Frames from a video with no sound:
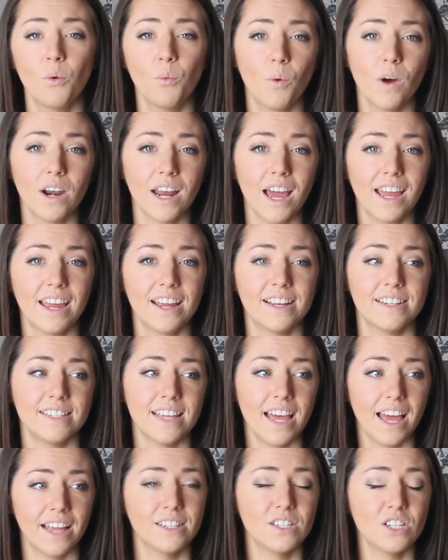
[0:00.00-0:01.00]
What I
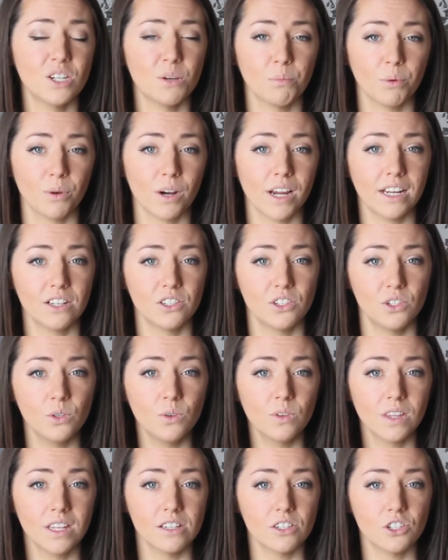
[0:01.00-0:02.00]
intend to bring
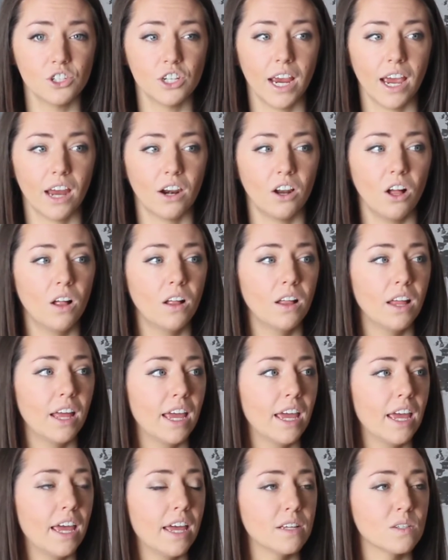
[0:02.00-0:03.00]
to this channel
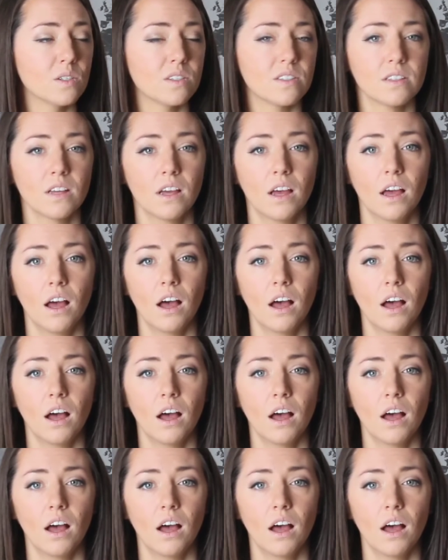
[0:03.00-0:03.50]
is